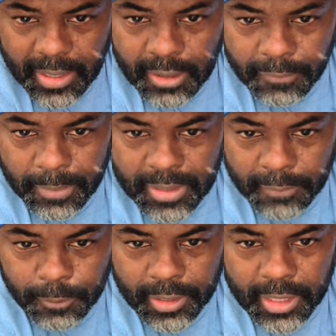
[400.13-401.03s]
here from a
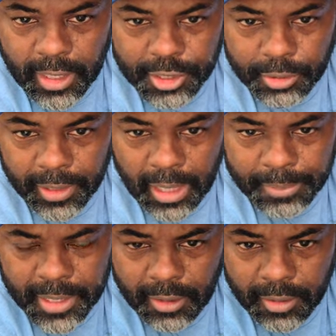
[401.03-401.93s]
different country? I'm
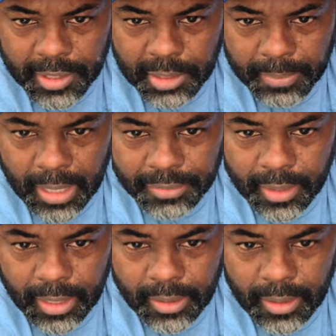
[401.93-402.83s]
curious about
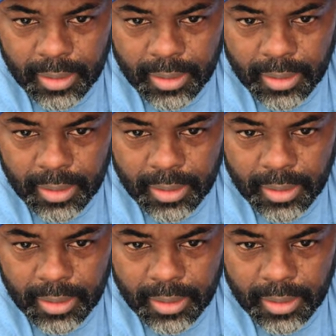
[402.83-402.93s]
that.